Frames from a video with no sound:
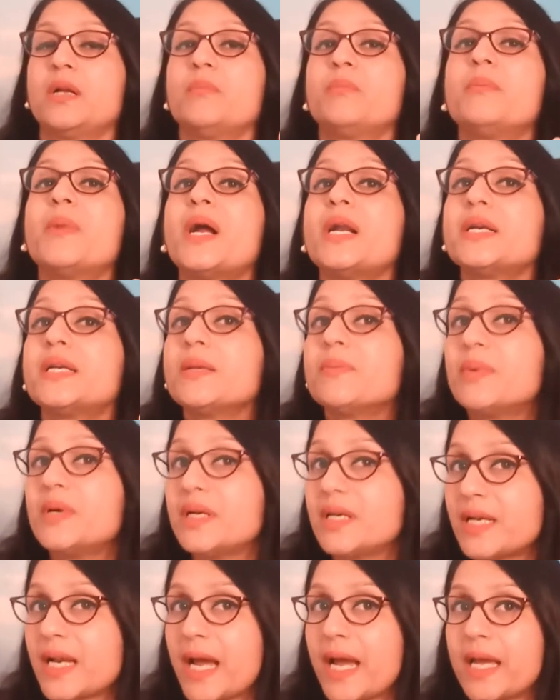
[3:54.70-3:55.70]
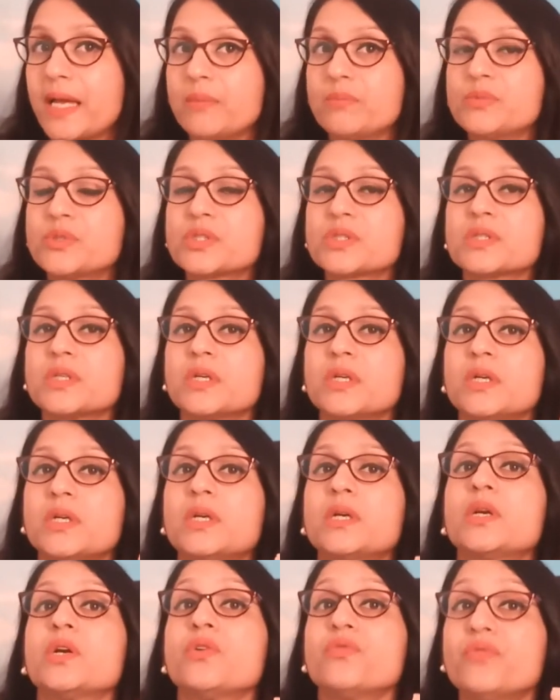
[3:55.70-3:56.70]
multiple times,
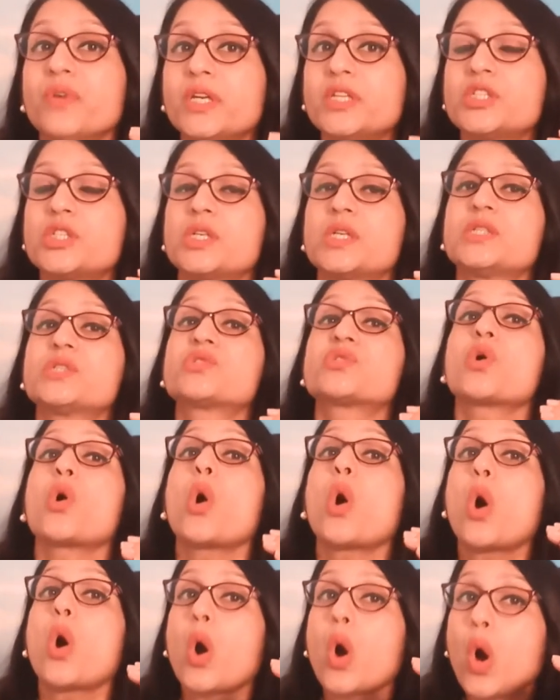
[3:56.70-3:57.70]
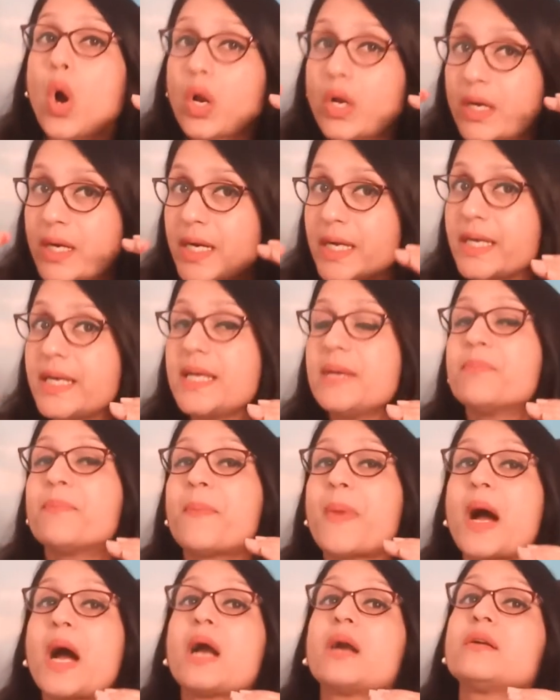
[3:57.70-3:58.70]
which is already
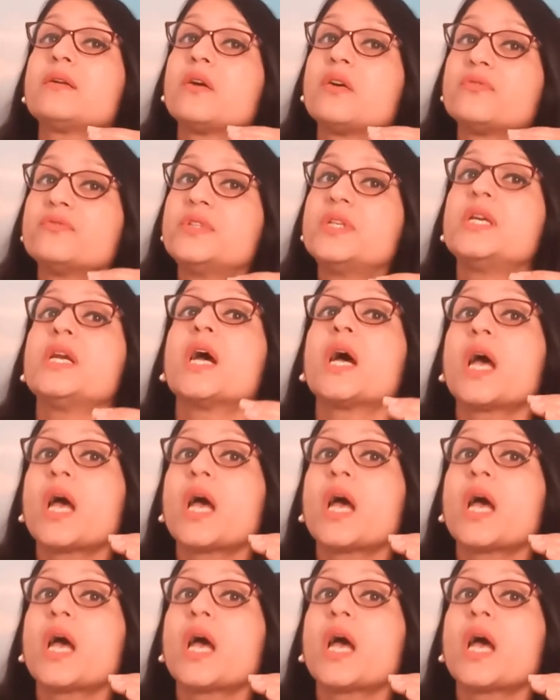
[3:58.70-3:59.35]
part of the